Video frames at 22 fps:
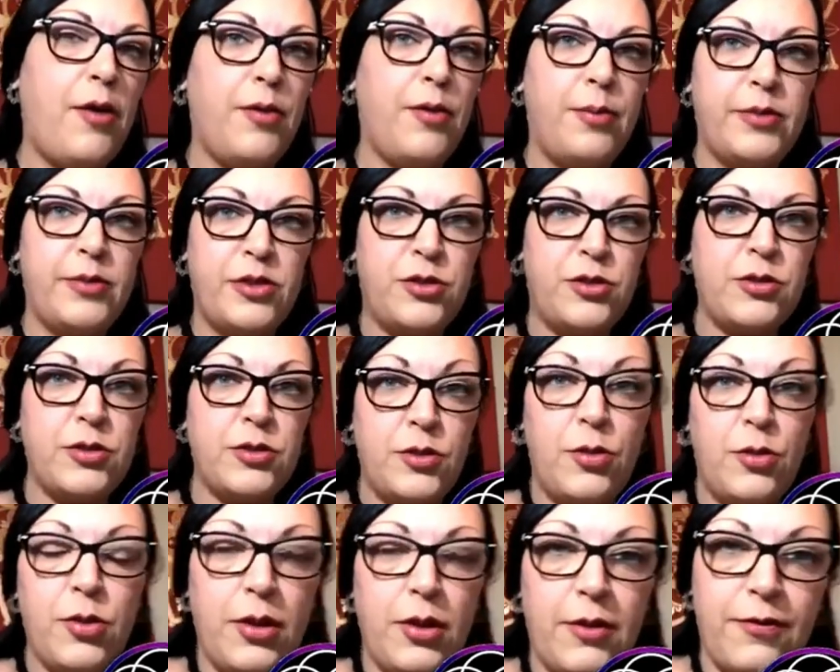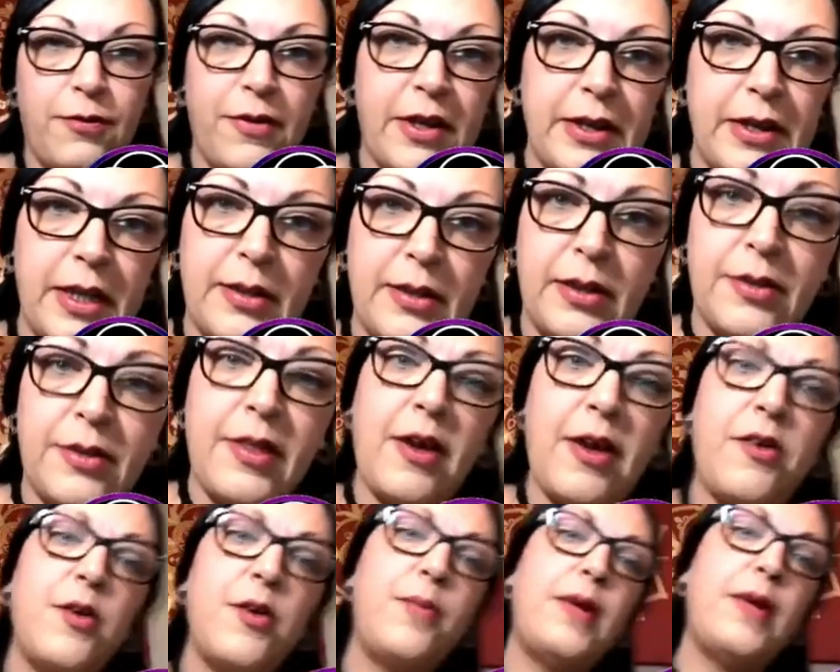I'm a qualified
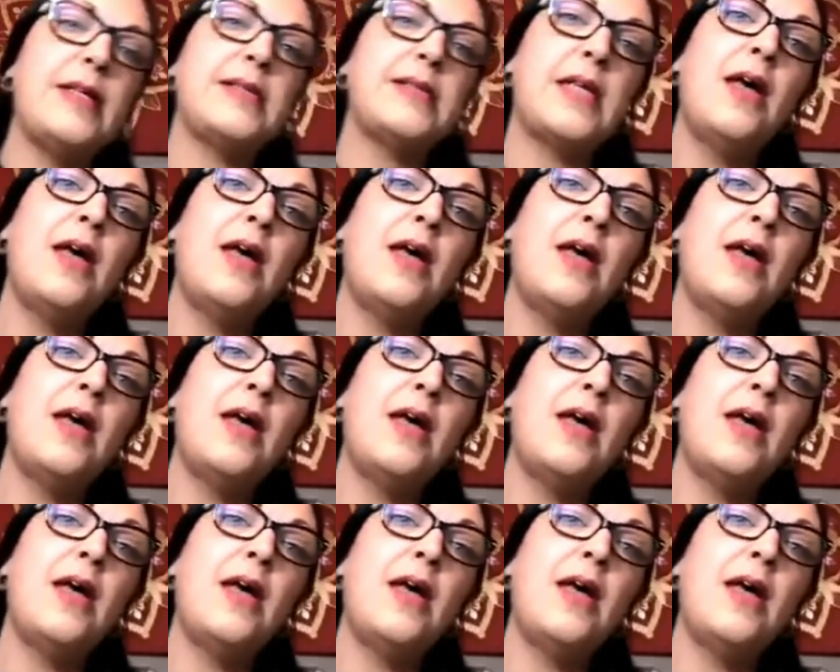hypnotherapist,